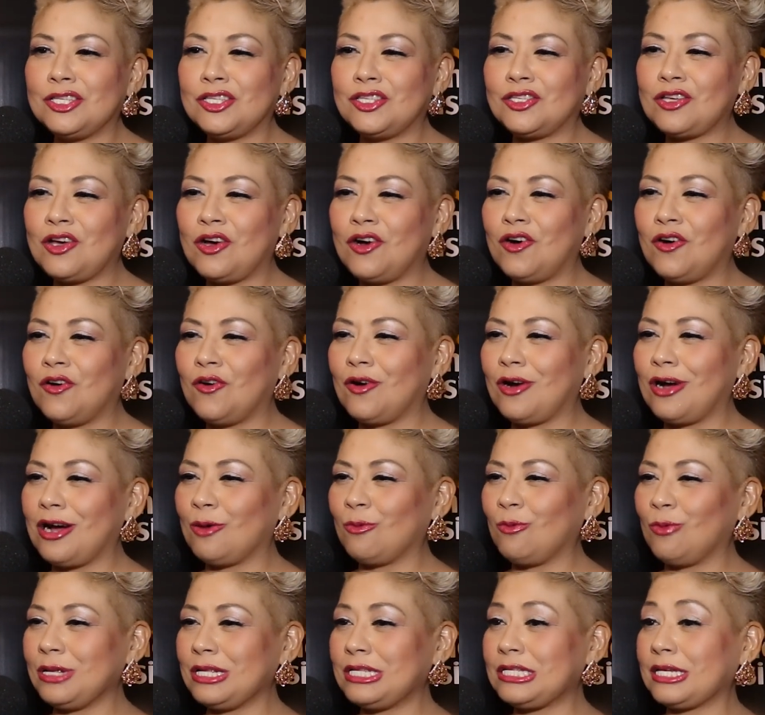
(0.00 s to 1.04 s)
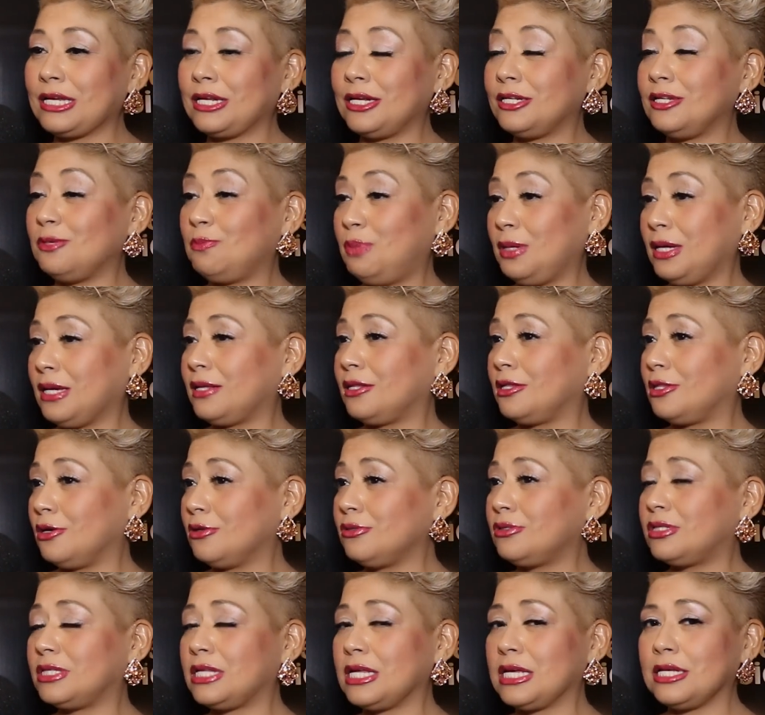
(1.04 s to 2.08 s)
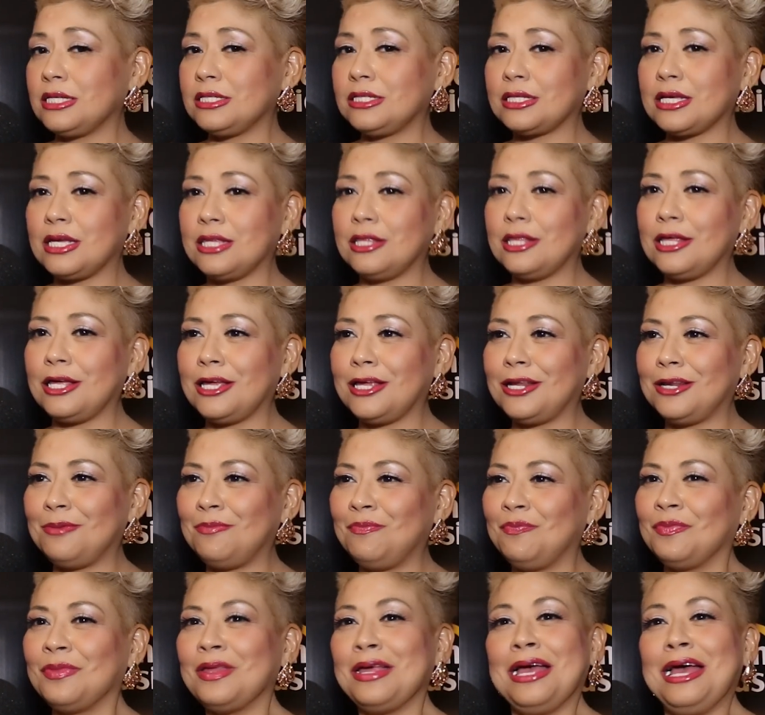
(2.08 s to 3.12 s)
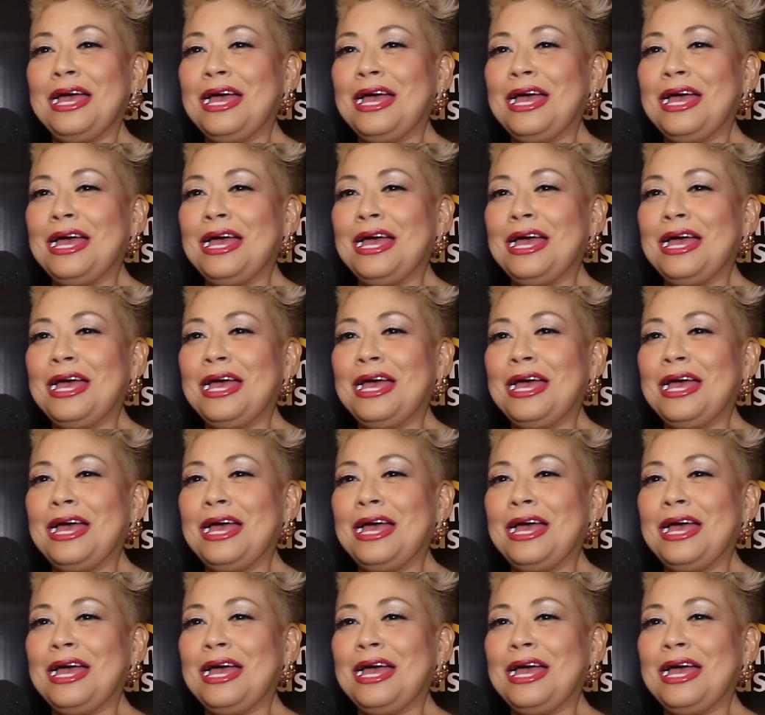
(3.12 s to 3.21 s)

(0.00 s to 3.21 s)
So uh, it's going to depict those things, and then